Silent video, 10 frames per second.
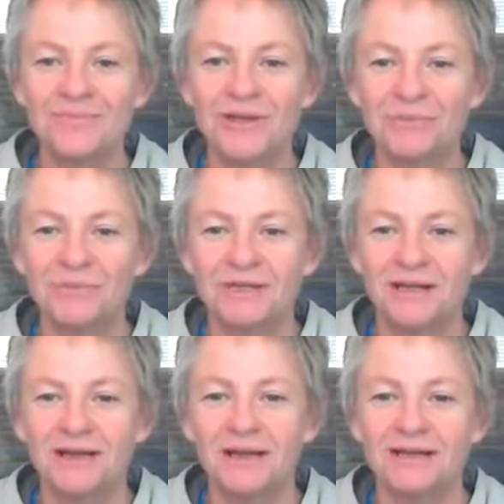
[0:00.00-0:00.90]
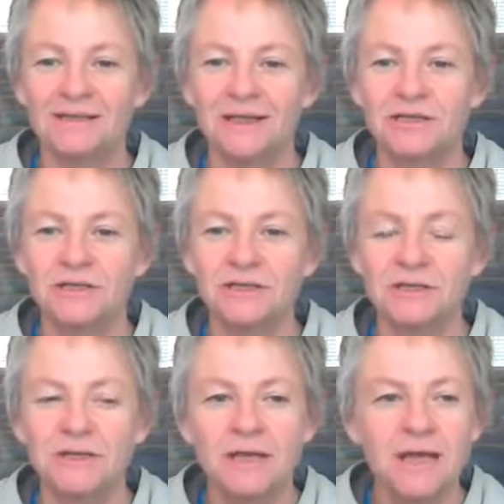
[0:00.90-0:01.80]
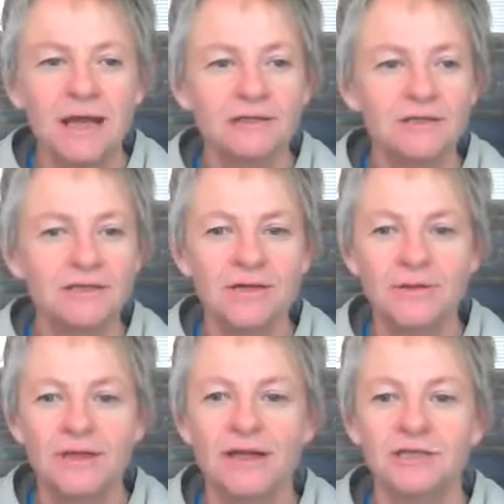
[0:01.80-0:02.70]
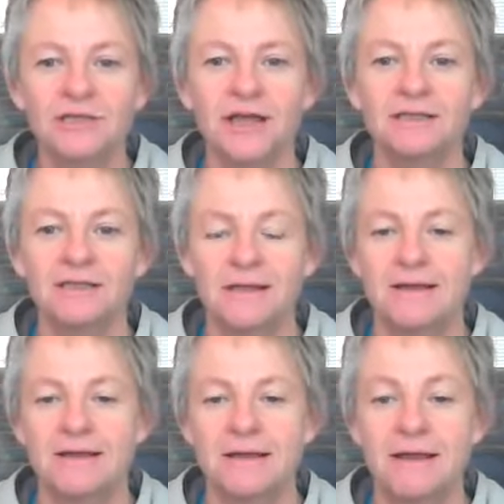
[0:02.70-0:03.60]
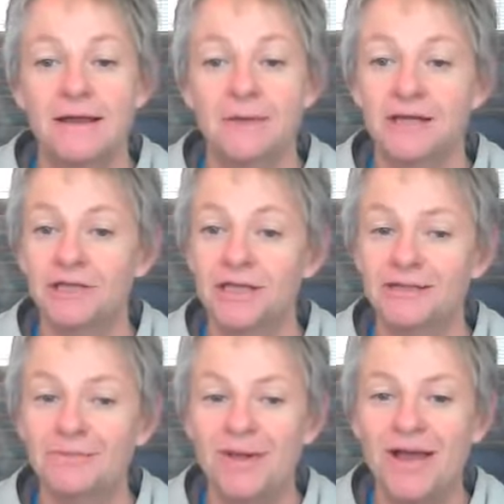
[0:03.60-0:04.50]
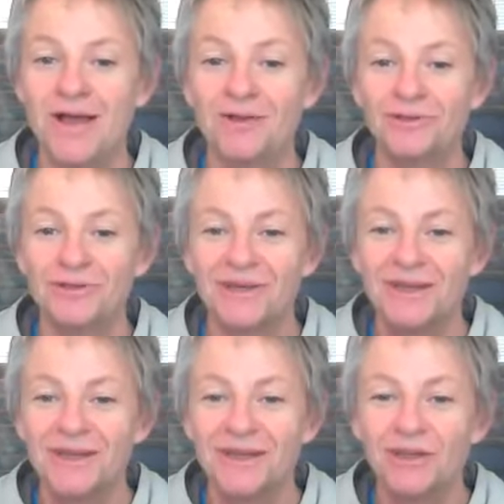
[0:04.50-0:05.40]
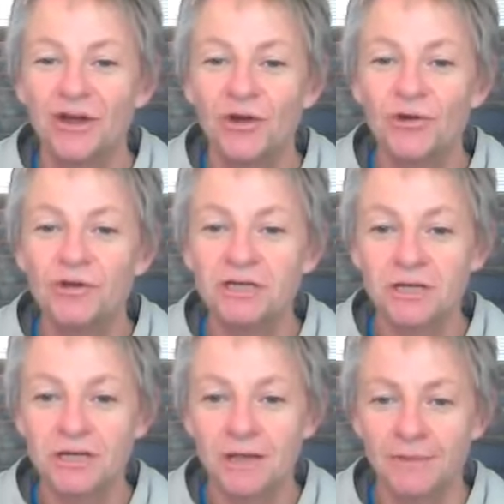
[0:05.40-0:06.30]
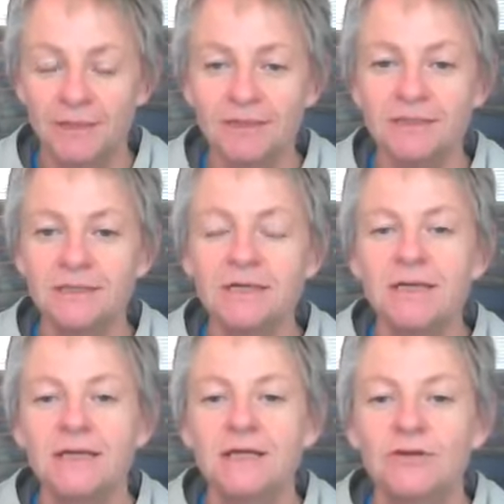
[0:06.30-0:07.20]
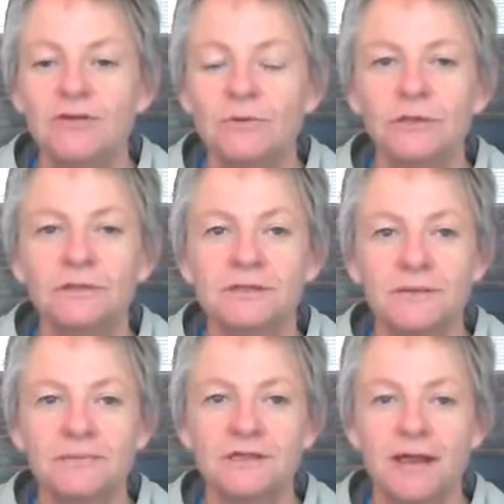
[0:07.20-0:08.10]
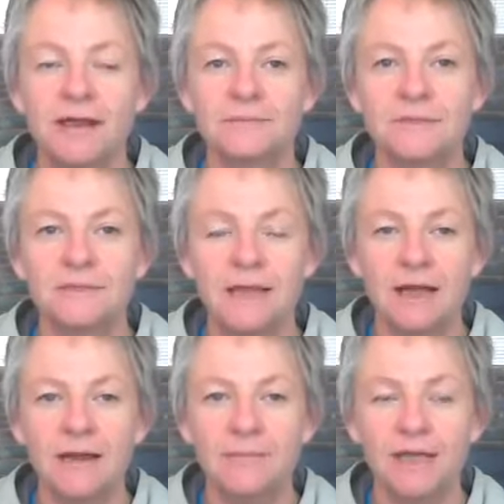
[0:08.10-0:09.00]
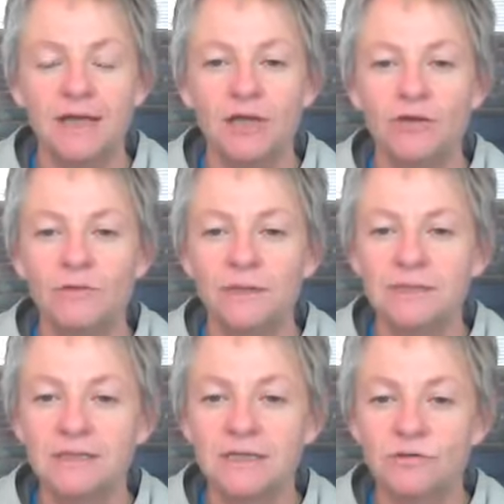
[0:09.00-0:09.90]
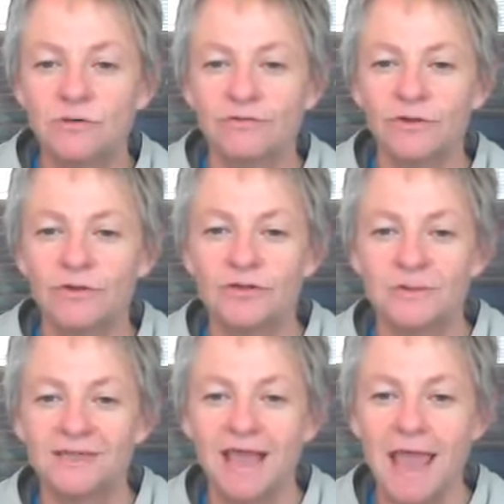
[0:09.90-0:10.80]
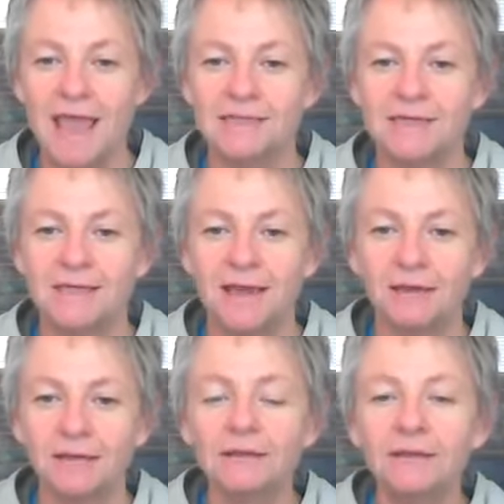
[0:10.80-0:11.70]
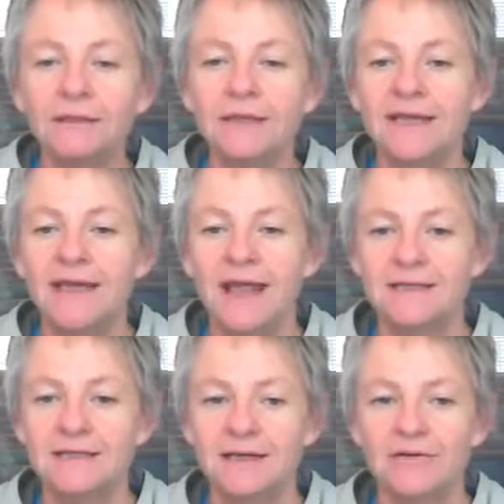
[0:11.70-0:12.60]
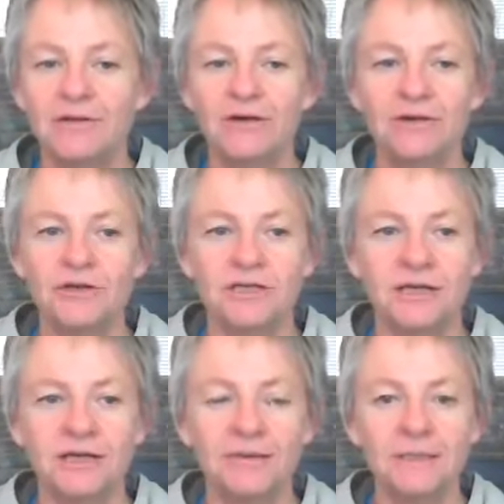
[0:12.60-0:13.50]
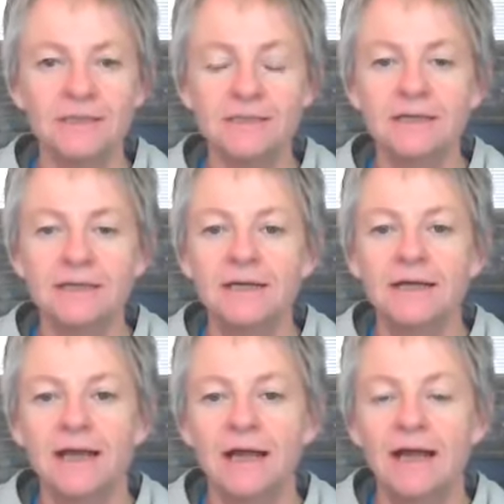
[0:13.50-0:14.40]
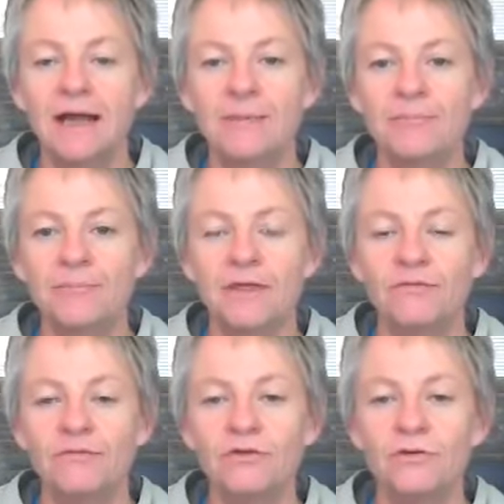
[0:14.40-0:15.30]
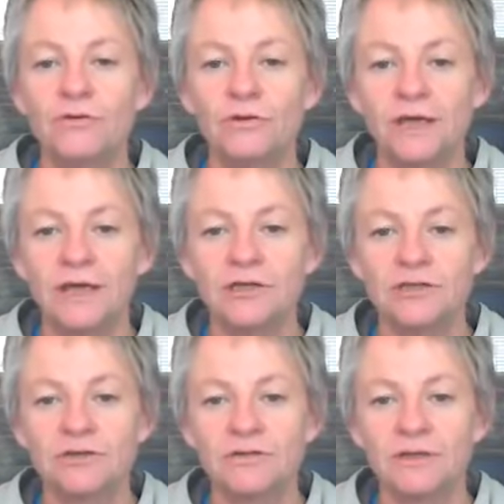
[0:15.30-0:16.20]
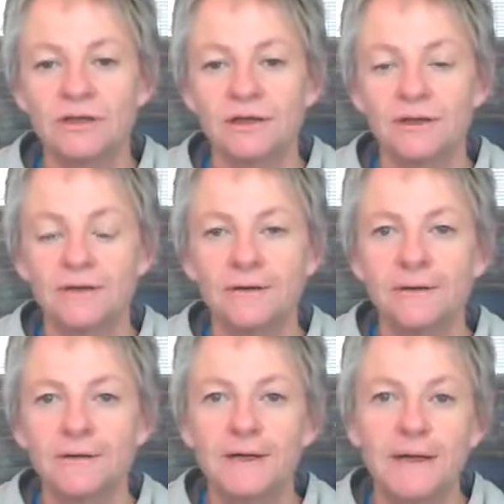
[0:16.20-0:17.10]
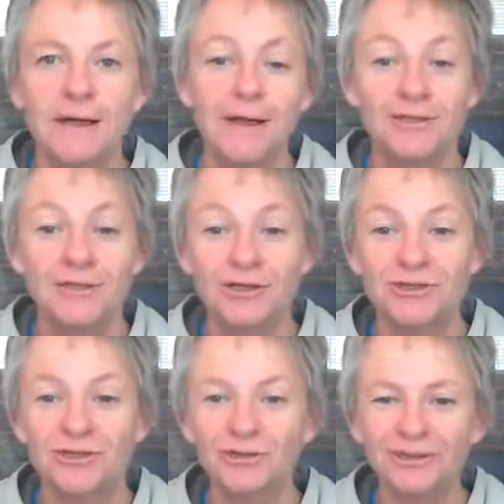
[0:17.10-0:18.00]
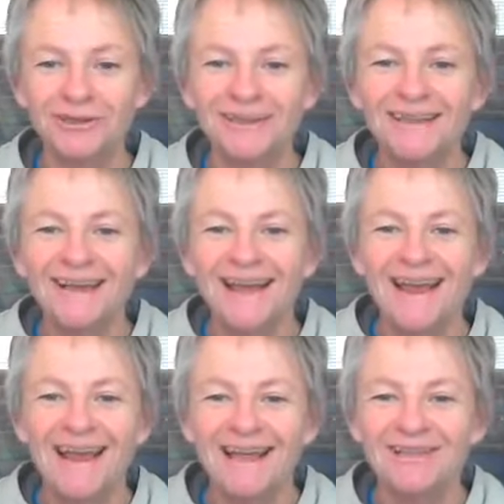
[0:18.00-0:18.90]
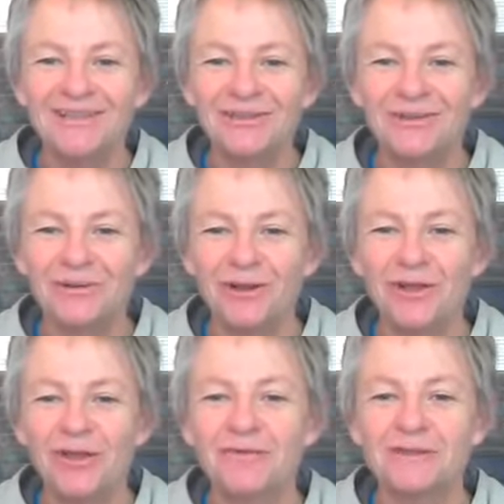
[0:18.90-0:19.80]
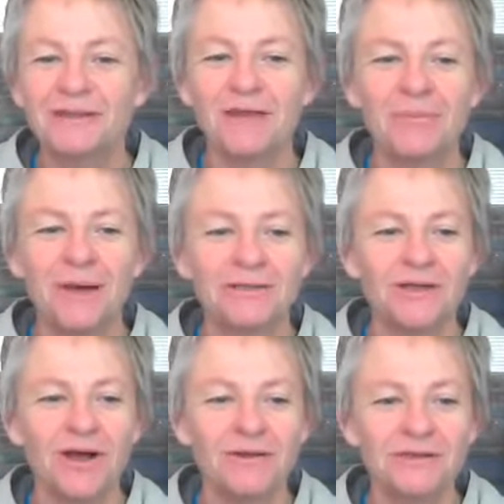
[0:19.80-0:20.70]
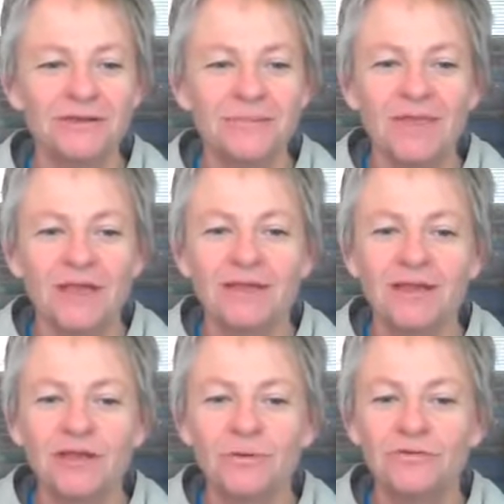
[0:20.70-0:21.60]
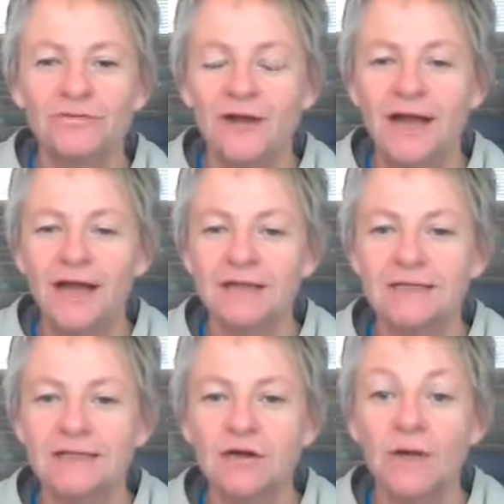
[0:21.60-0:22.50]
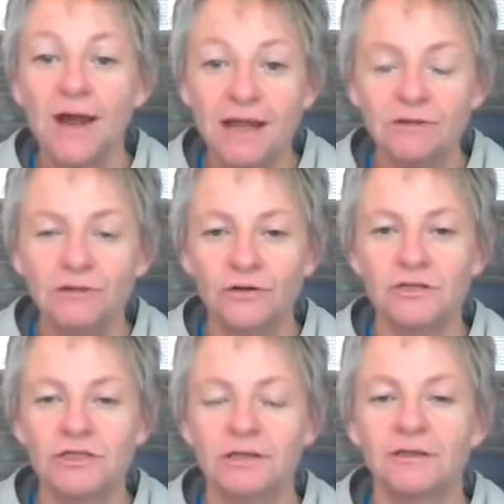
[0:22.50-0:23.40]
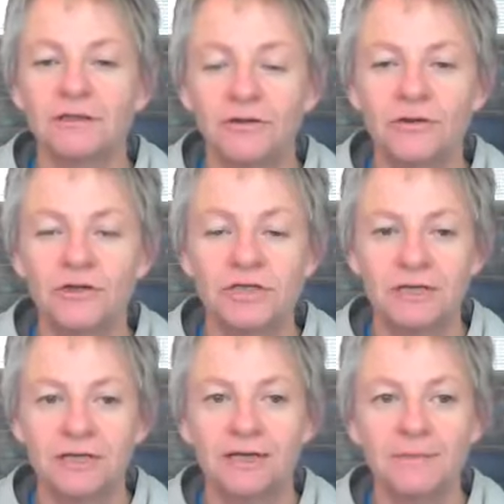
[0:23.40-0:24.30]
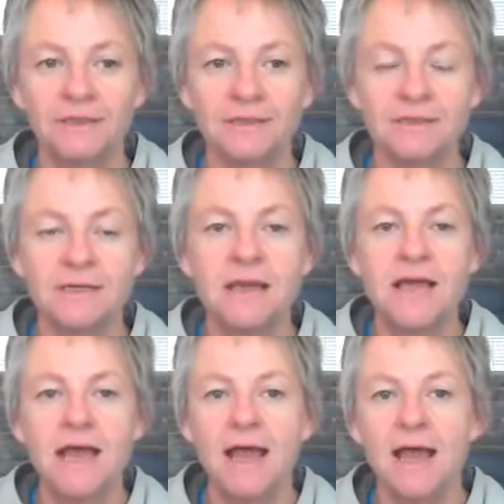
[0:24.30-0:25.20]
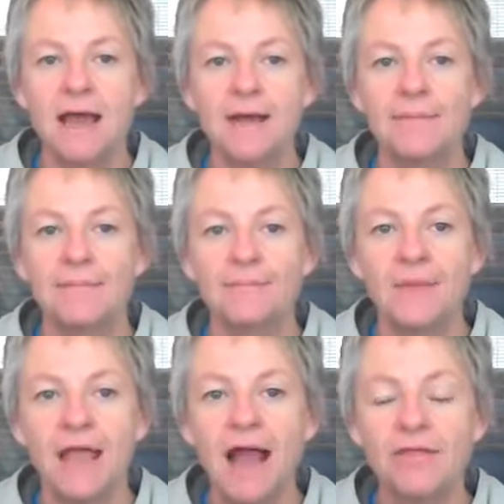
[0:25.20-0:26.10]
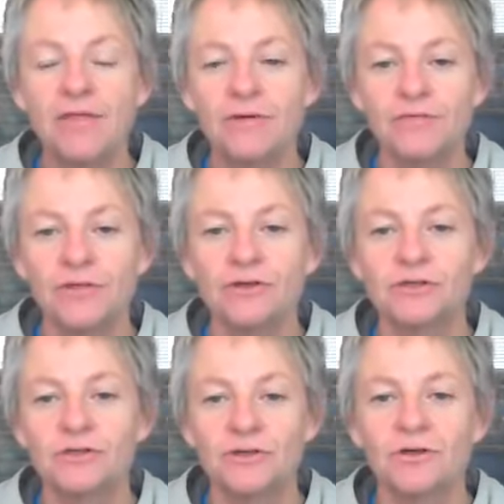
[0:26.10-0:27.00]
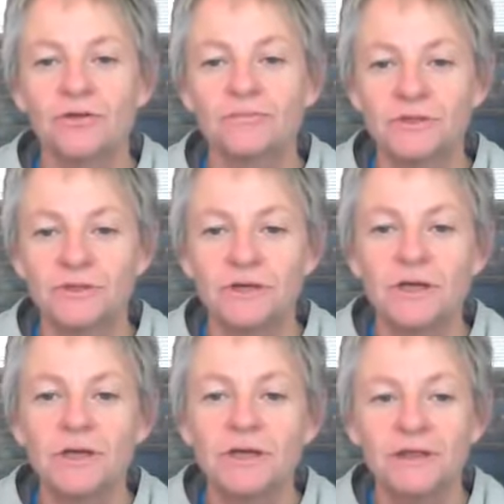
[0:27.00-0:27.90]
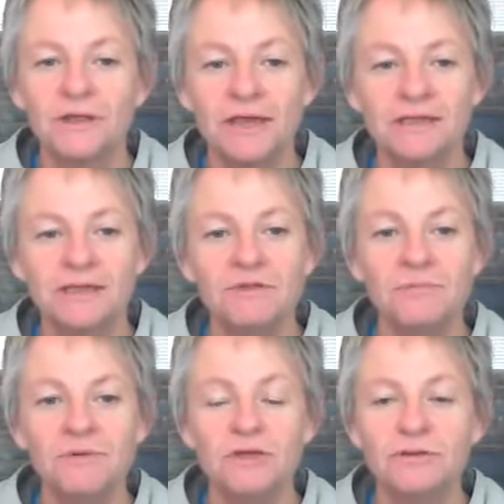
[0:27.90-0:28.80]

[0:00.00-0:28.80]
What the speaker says: medial patella luxations, and today we're going to chat. I'm going to chat about the cruciate ligament. You will sometimes, in humans, it's referred to as the ACL, the anterior cruciate ligament. If you look into the Dr. Google and you are looking for something about dogs, then you will find cranial cruciate ligament. Either of those terms, they seem to be